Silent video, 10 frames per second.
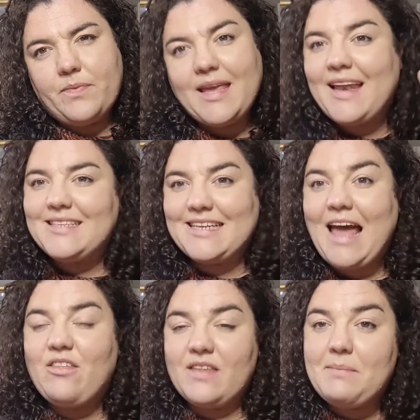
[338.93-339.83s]
get it to
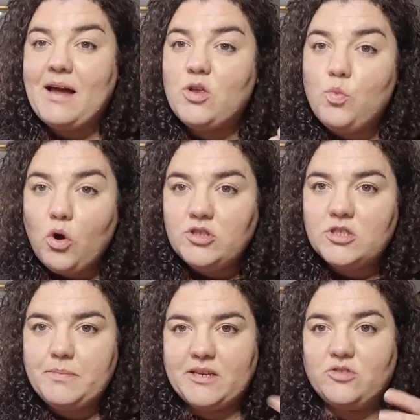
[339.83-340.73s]
gather the amount you
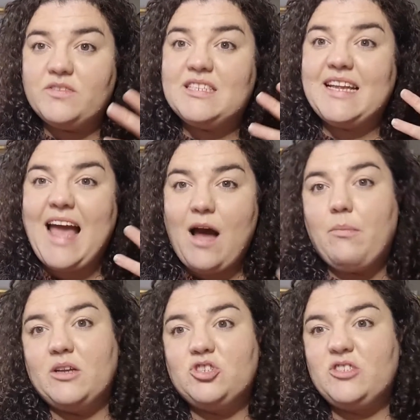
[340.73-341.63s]
want, because obviously how
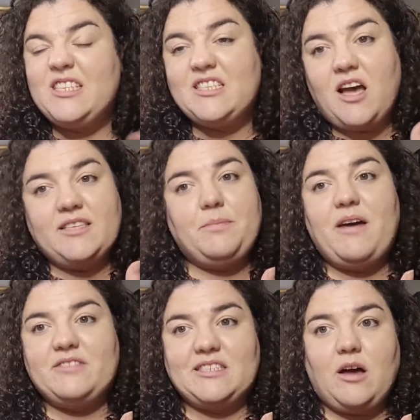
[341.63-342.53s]
much, this skirt is a
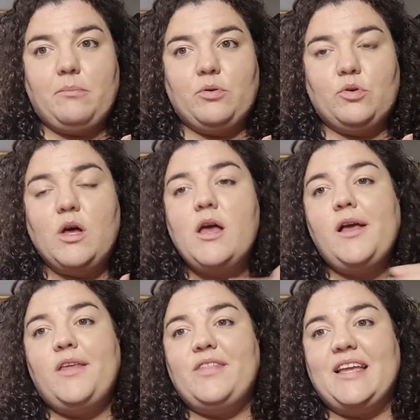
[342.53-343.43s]
perfect example.
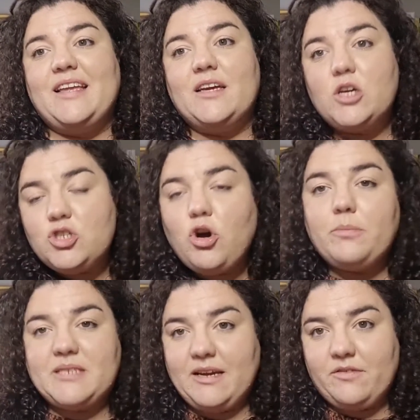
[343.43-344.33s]
The
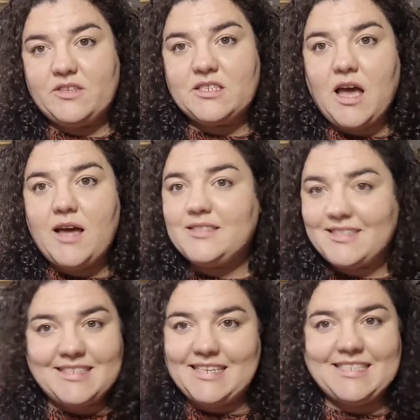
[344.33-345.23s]
top tier of the skirt
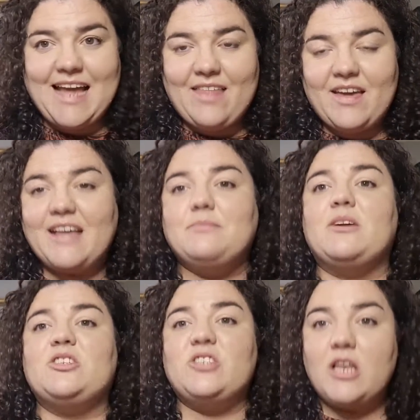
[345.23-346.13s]
doesn't need to gather as
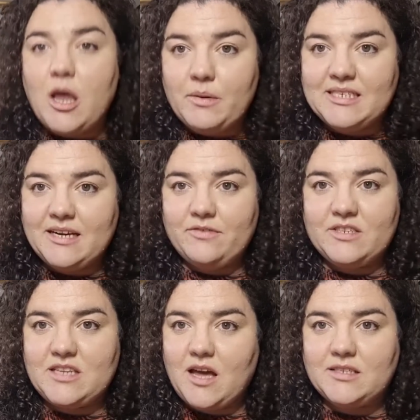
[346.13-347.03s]
much as the lower tier of
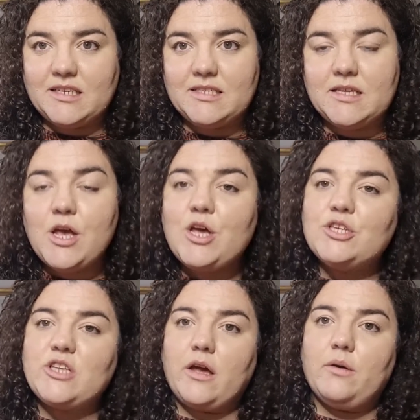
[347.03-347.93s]
the skirt does.
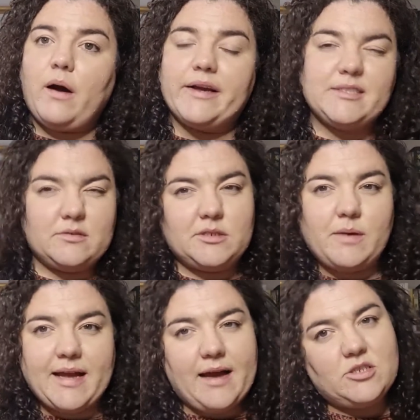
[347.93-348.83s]
So I still need to
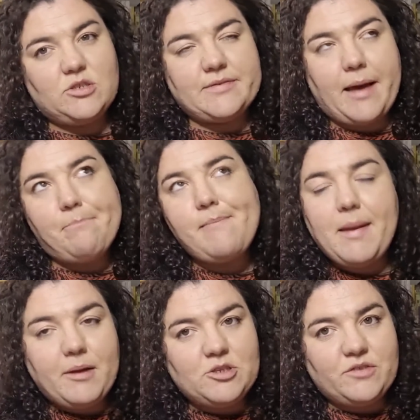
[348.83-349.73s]
work out how to use that.
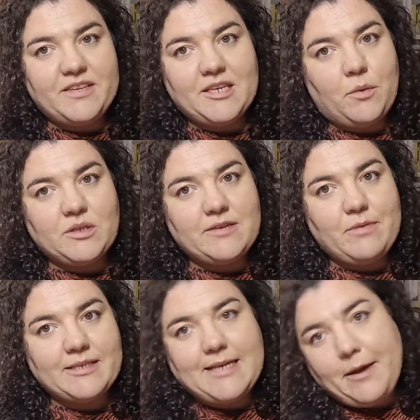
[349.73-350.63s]
Maybe I'll do a video once I've
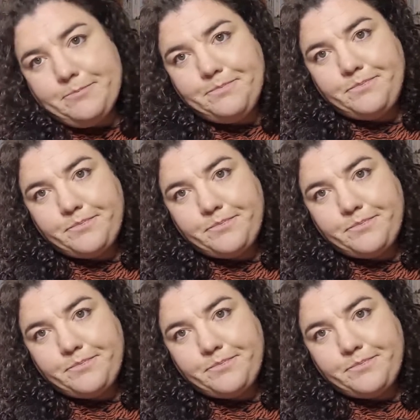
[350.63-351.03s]
worked it out.